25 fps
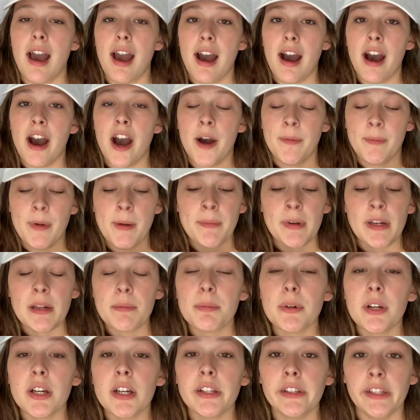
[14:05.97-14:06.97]
I'm gonna
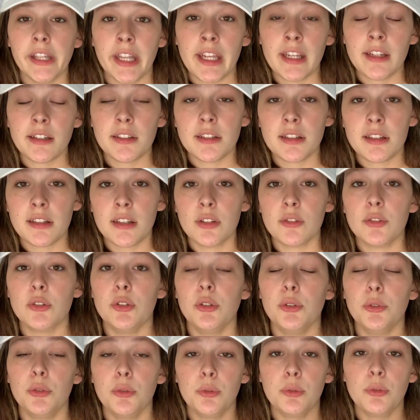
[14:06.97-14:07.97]
put links
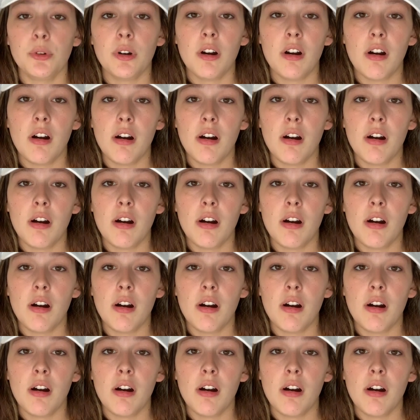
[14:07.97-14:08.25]
to